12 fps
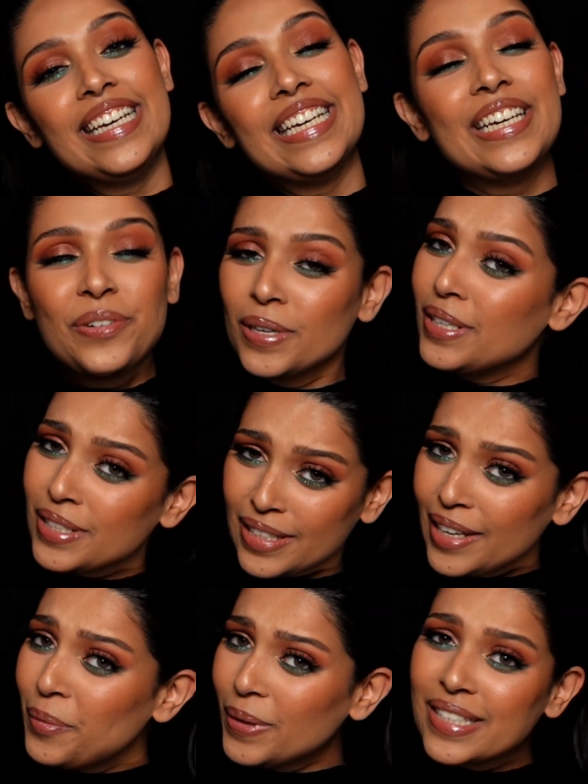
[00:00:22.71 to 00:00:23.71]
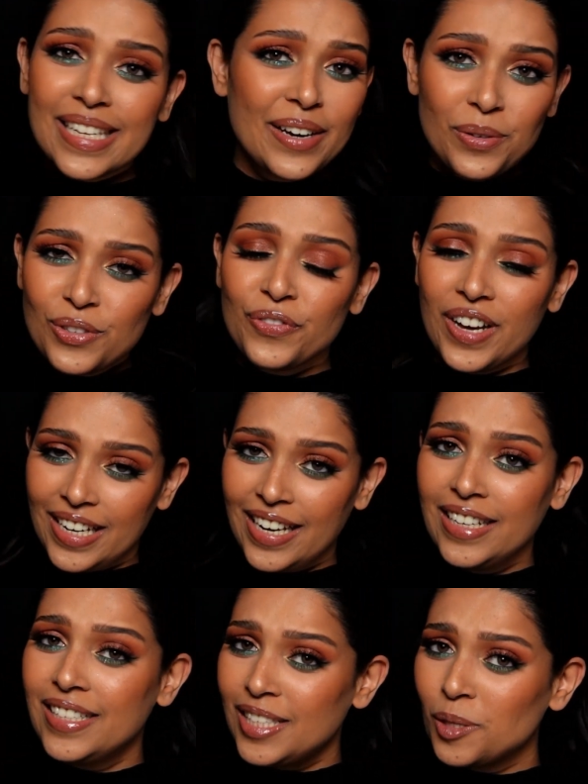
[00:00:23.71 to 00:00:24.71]
it was fun
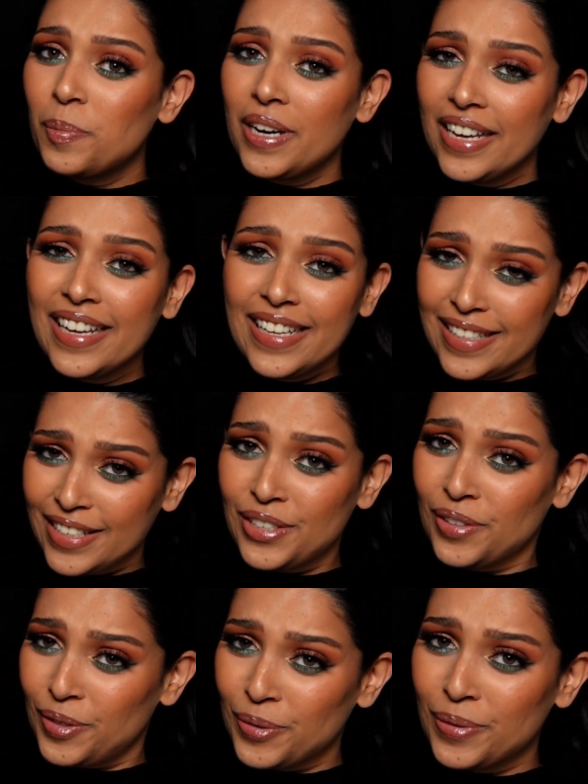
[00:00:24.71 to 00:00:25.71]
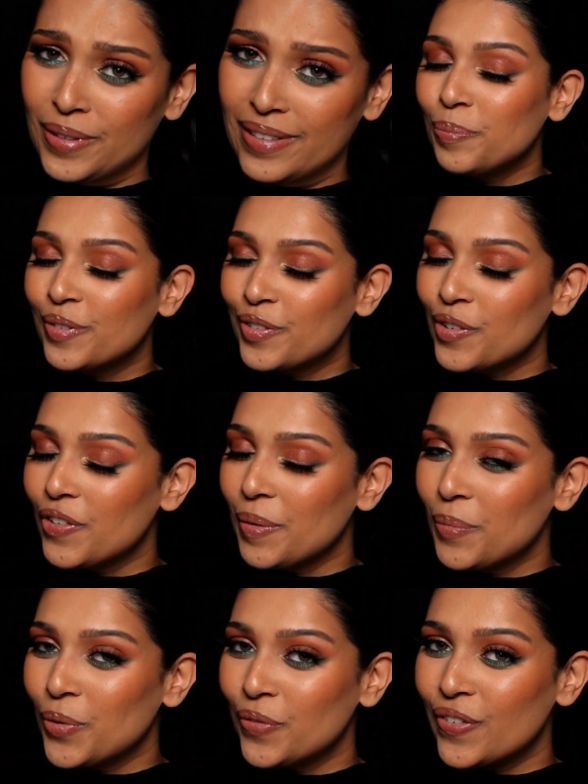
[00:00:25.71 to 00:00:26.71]
and this is pretty easy to do. Before we
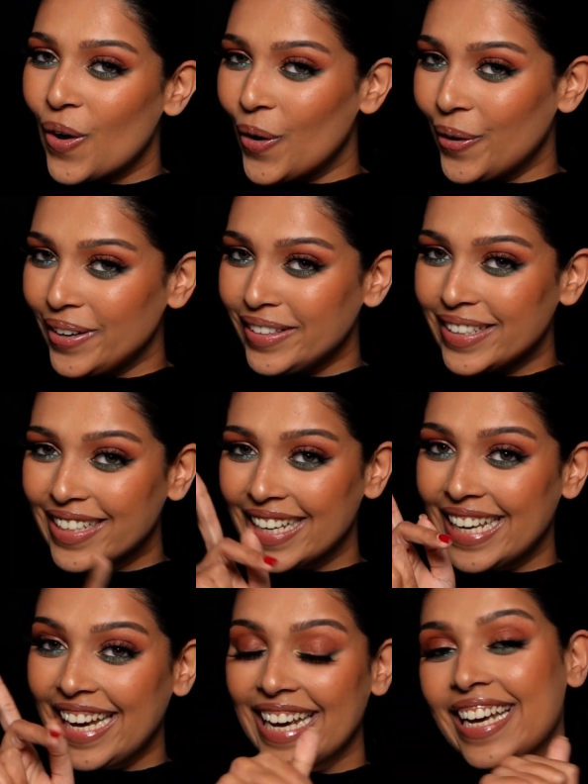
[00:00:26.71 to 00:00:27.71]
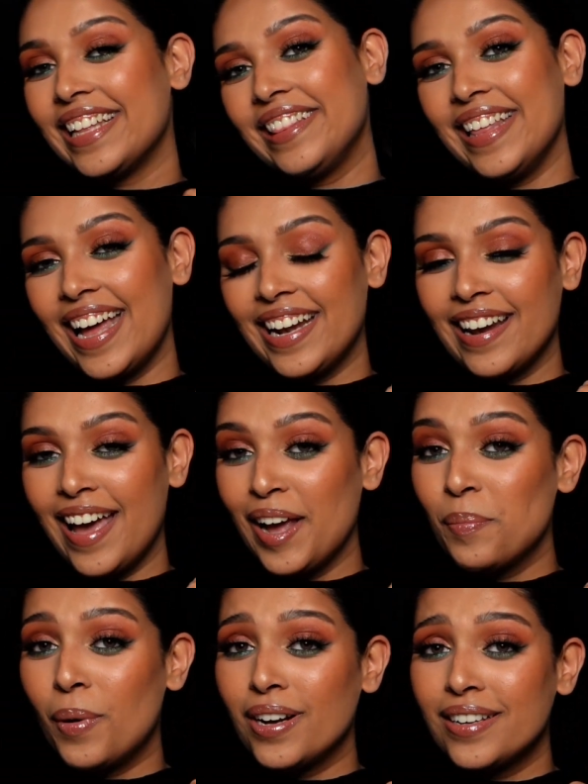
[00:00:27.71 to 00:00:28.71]
move on, click that like
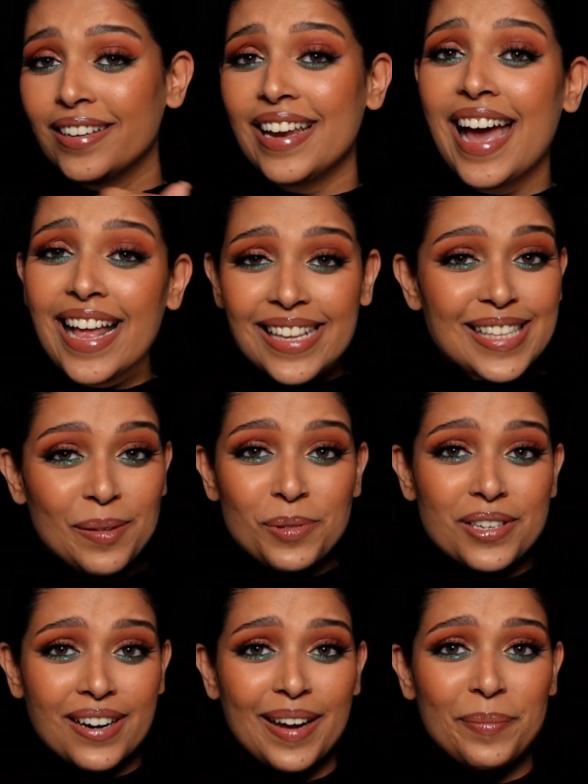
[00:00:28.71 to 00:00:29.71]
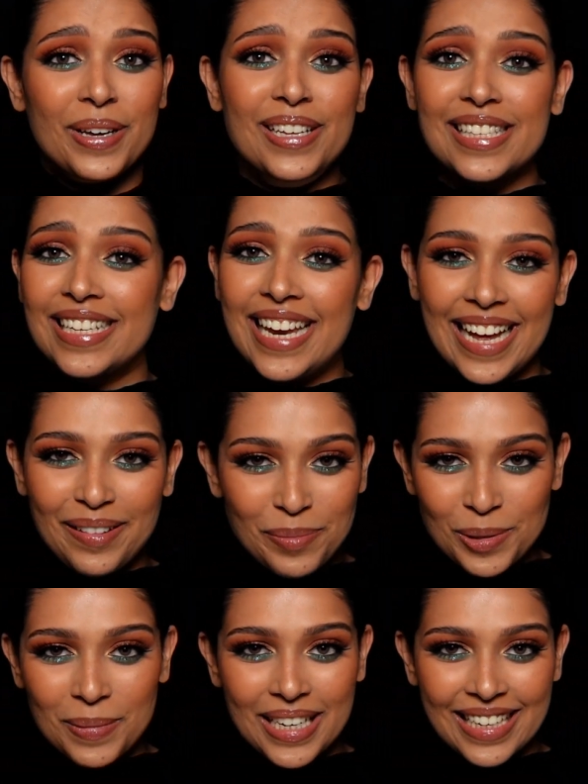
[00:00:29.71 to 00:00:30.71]
button and subscribe because it helps
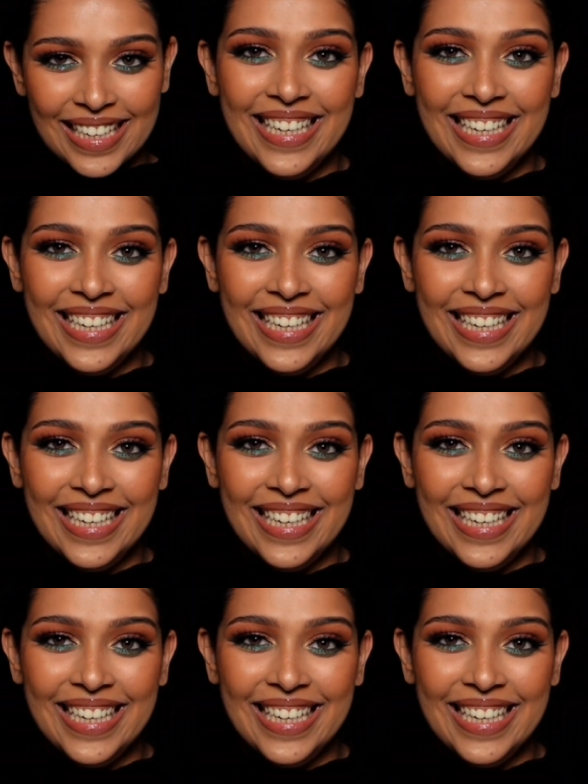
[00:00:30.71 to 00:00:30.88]
me.